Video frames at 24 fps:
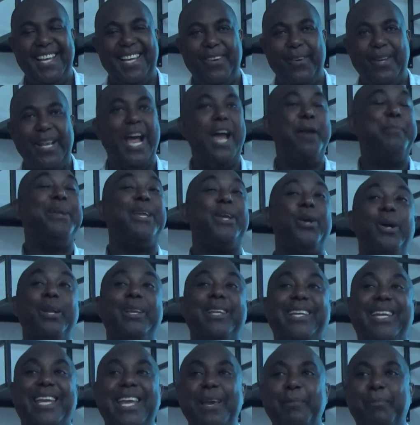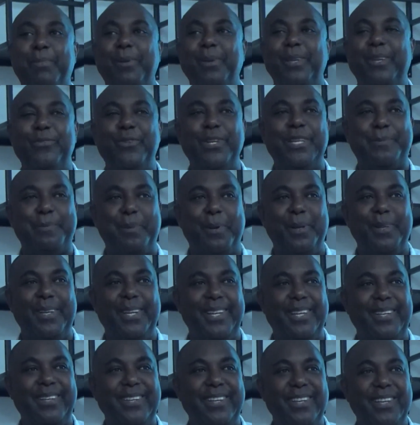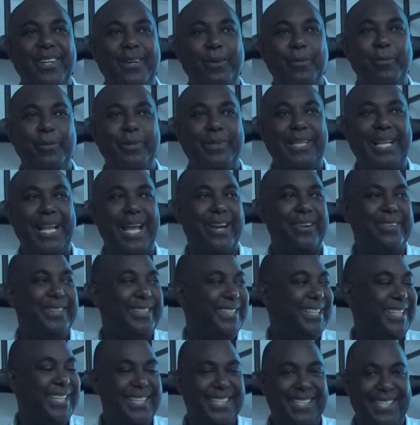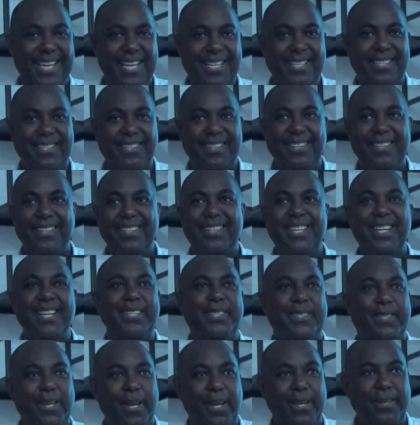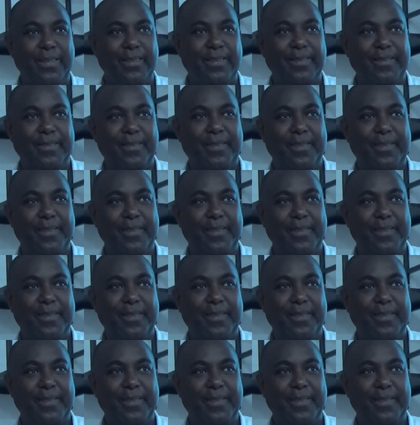Then RBD got the cable. He responded with alacrity. He says, "Dear son,